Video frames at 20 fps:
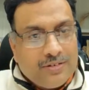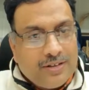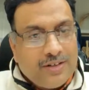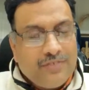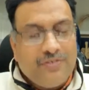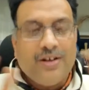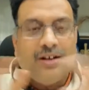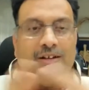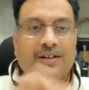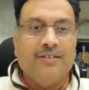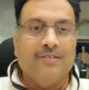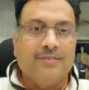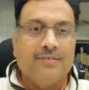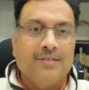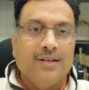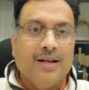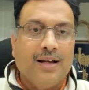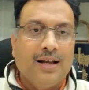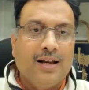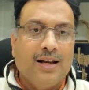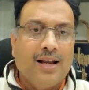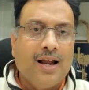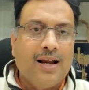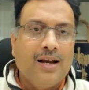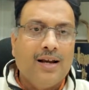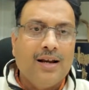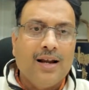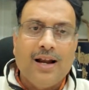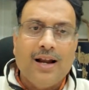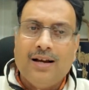defective.
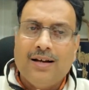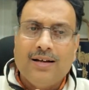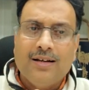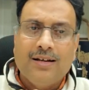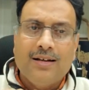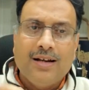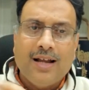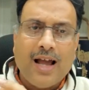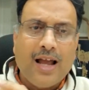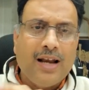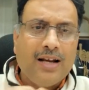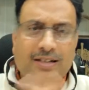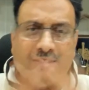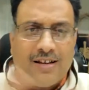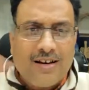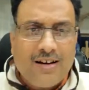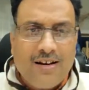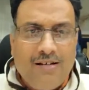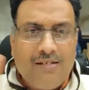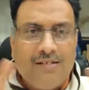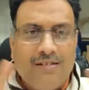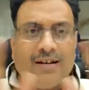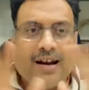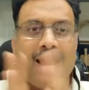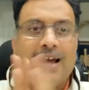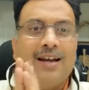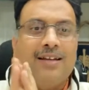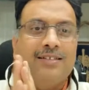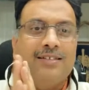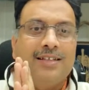And it's a all
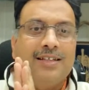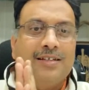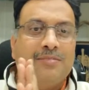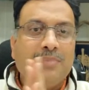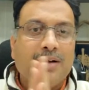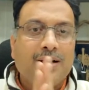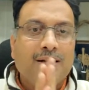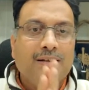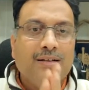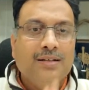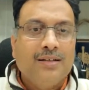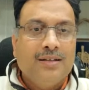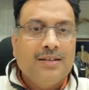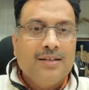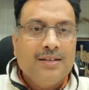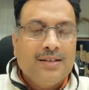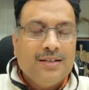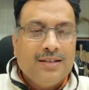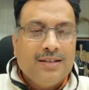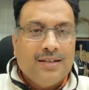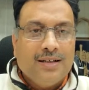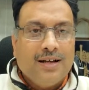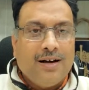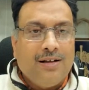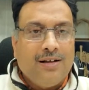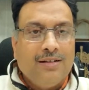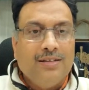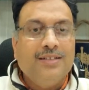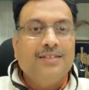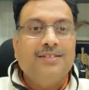rare thing, but
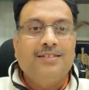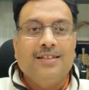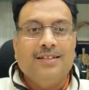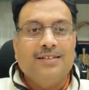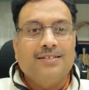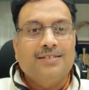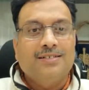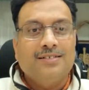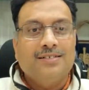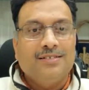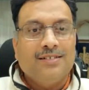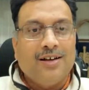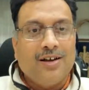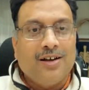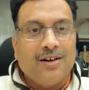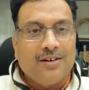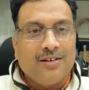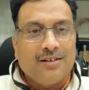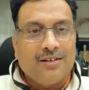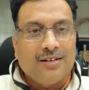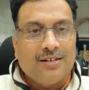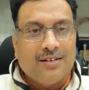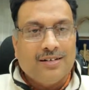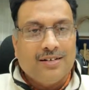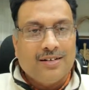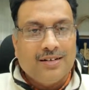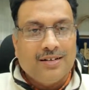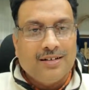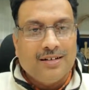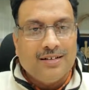all these things are,
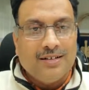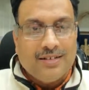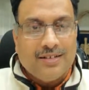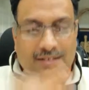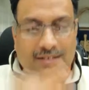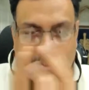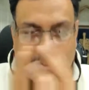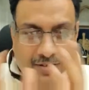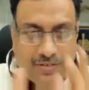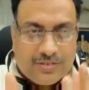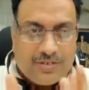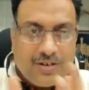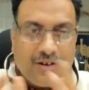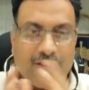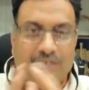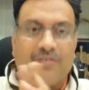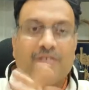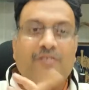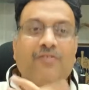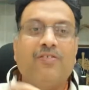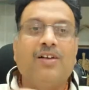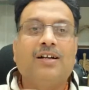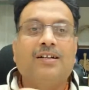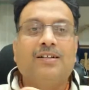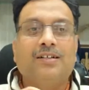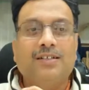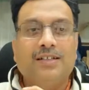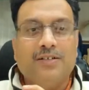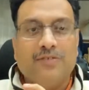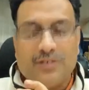sort of
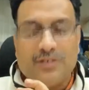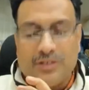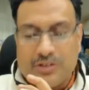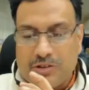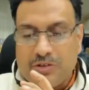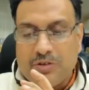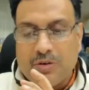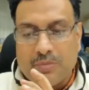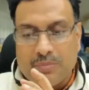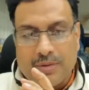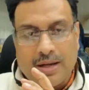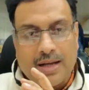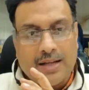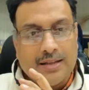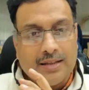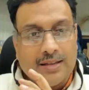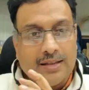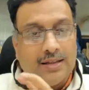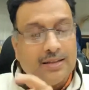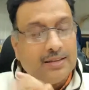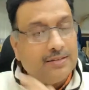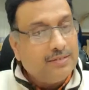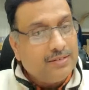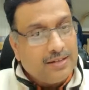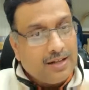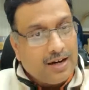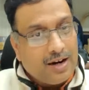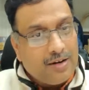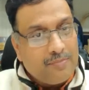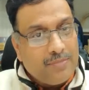reflected in our genome. And
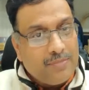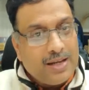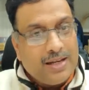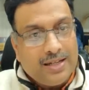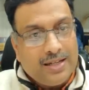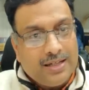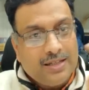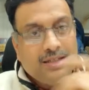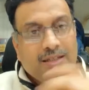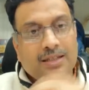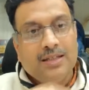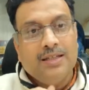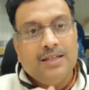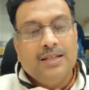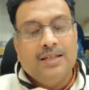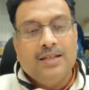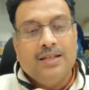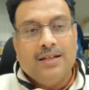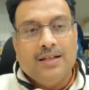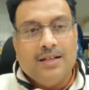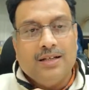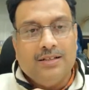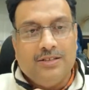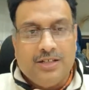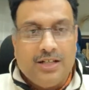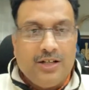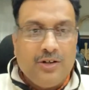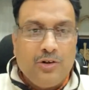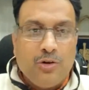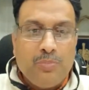there are many
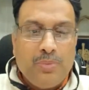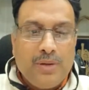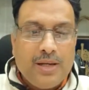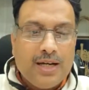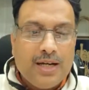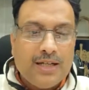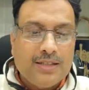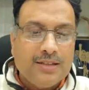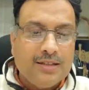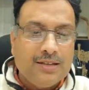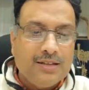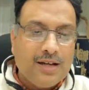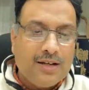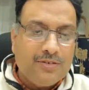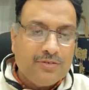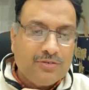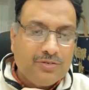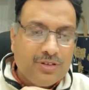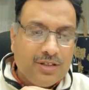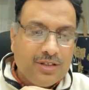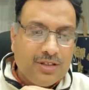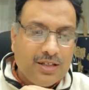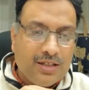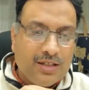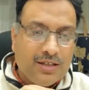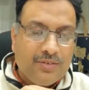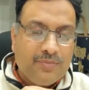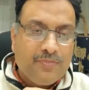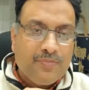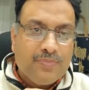gene duplication that you see
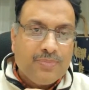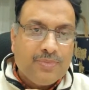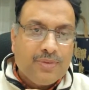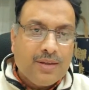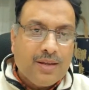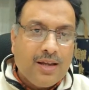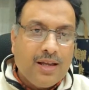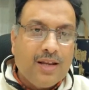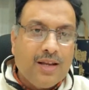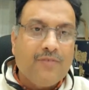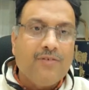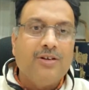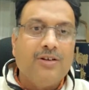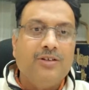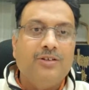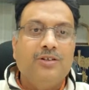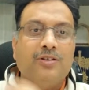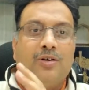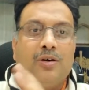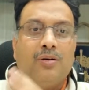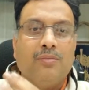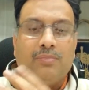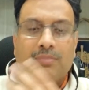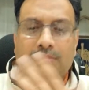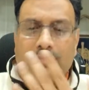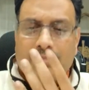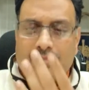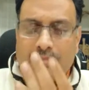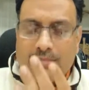in our genome,